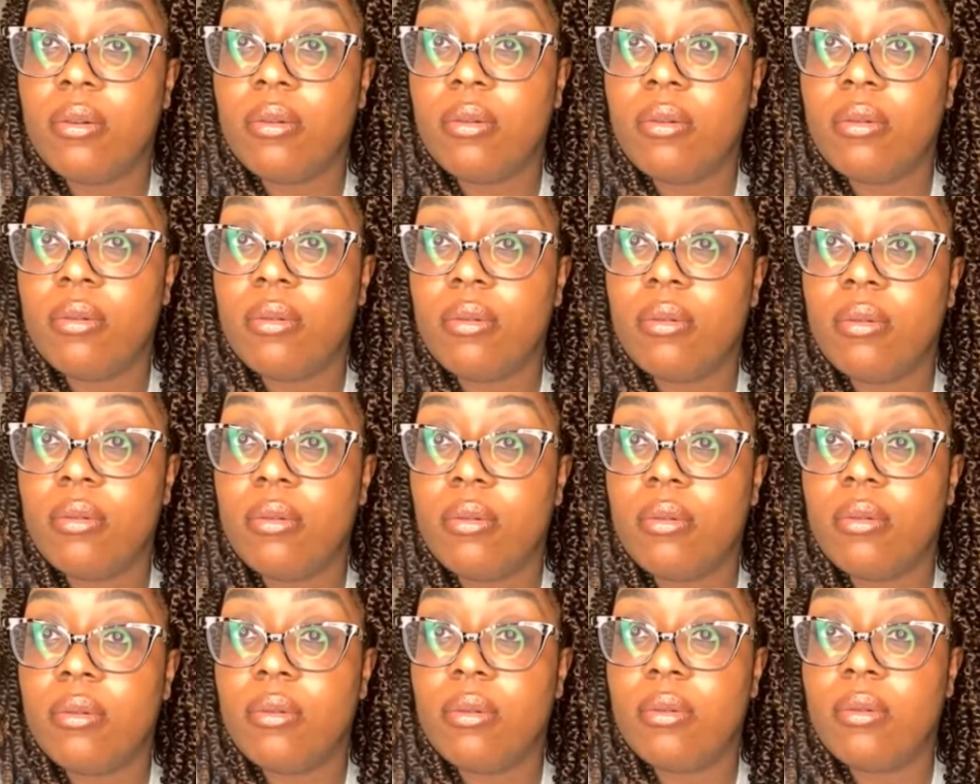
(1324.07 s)

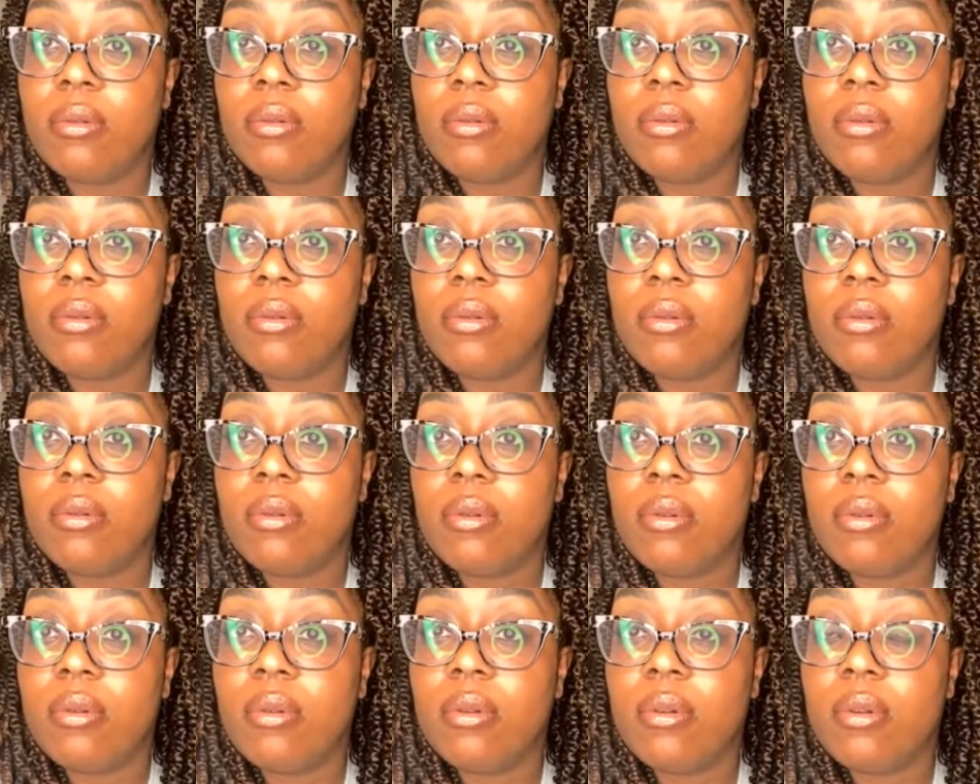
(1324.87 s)
oh,
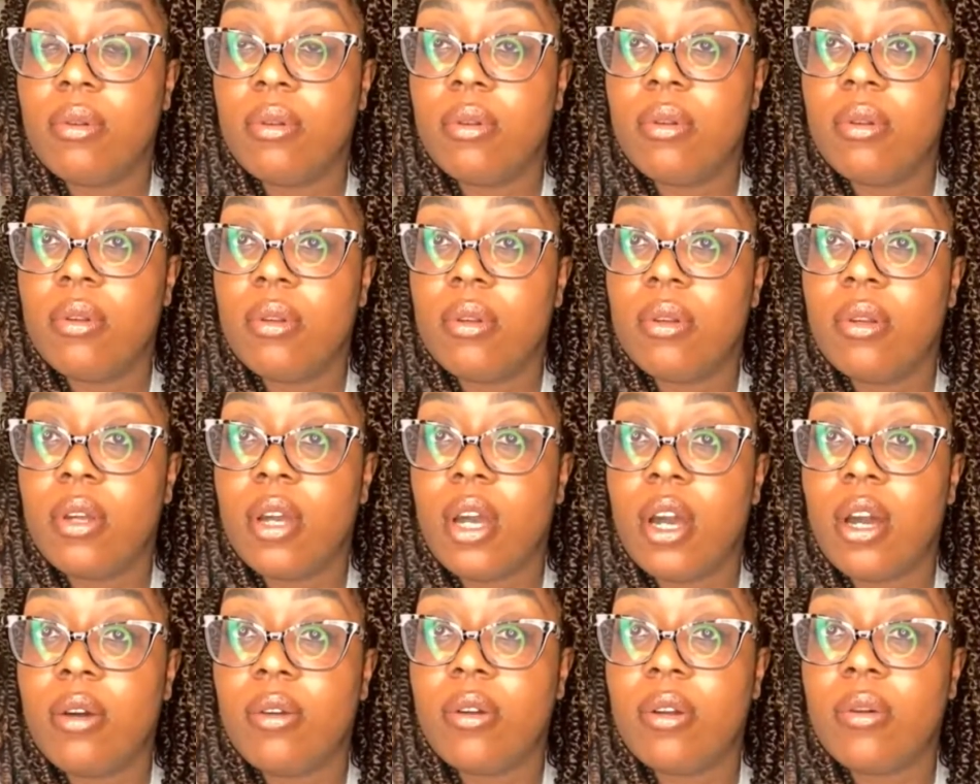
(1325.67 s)

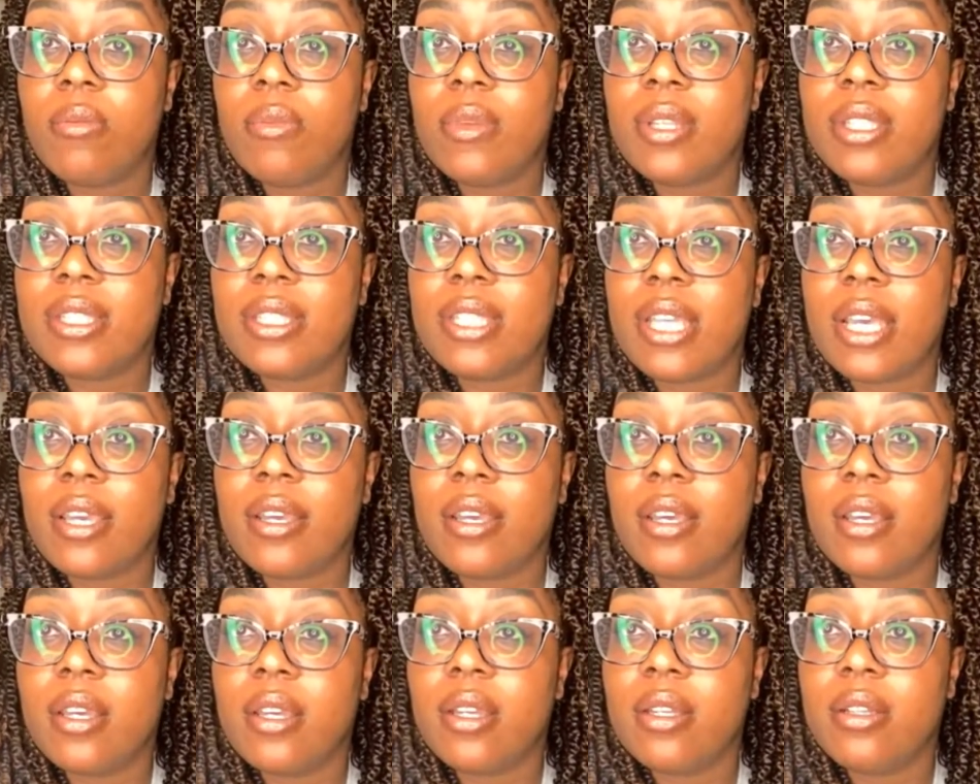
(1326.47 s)
hold on one
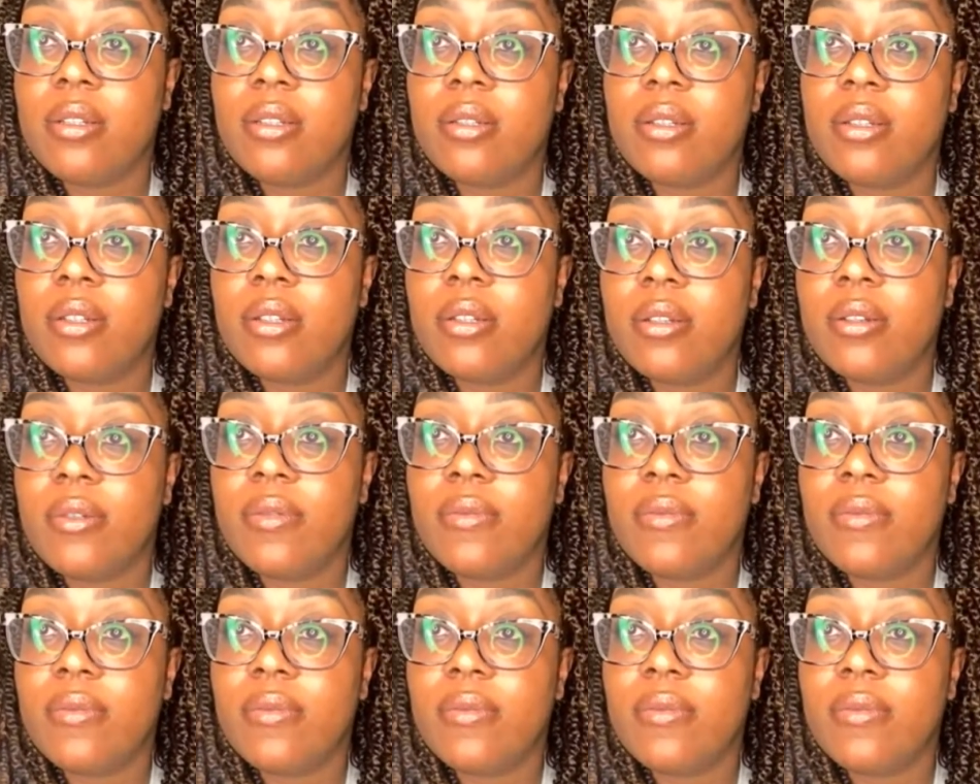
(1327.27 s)
second.